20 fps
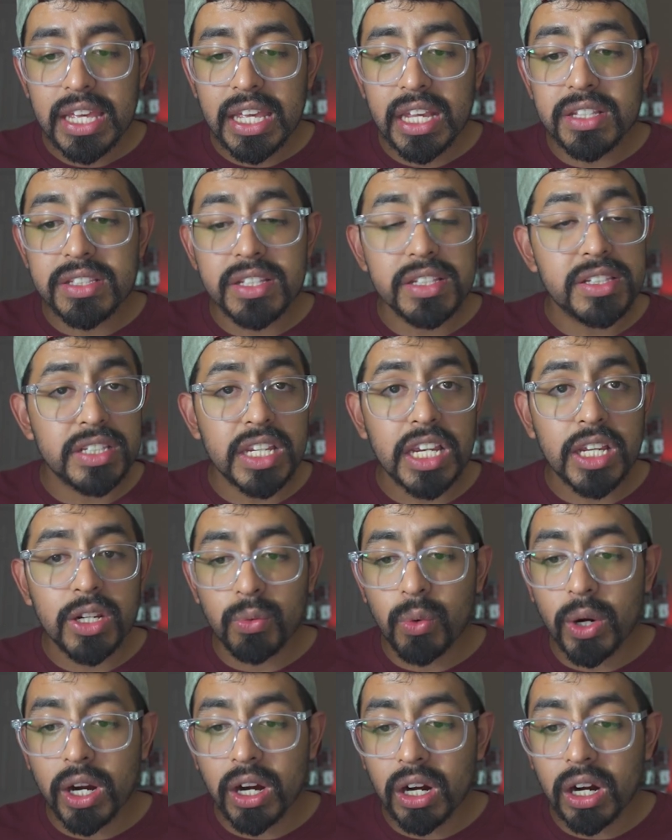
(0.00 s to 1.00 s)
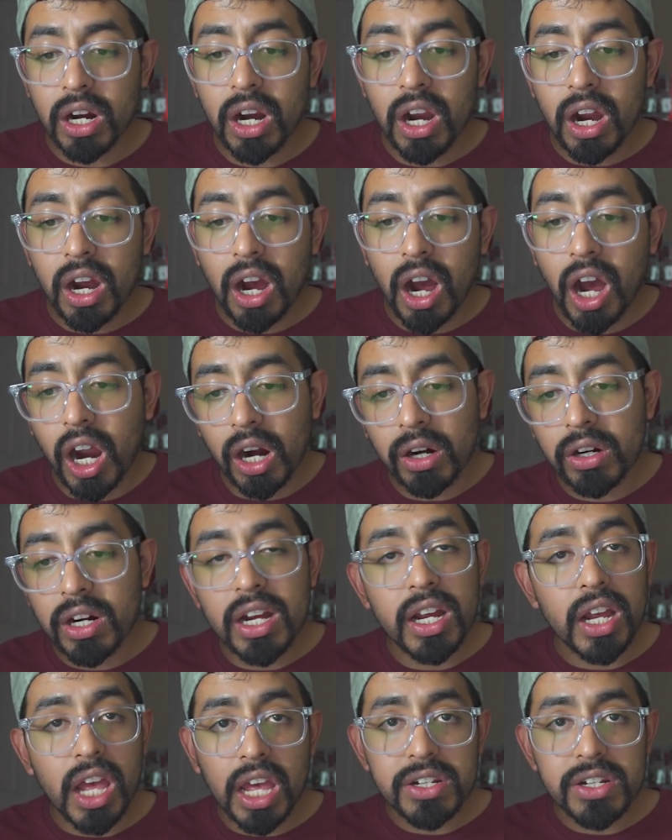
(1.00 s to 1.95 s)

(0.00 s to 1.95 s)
is the scene where Ara